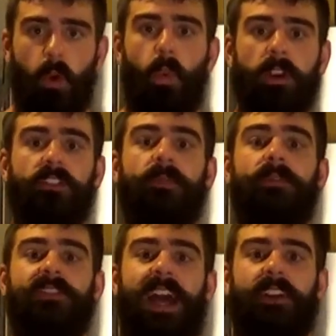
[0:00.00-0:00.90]
What are some
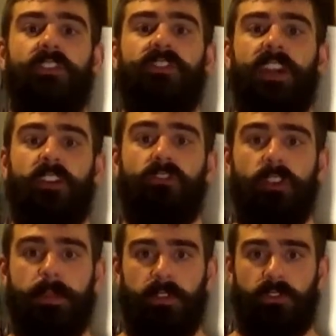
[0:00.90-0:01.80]
factors that
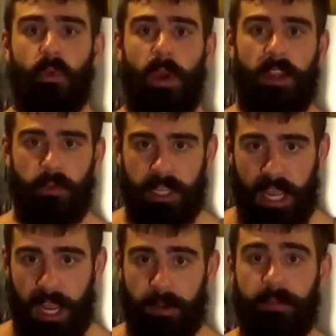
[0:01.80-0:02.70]
contribute to weight regain?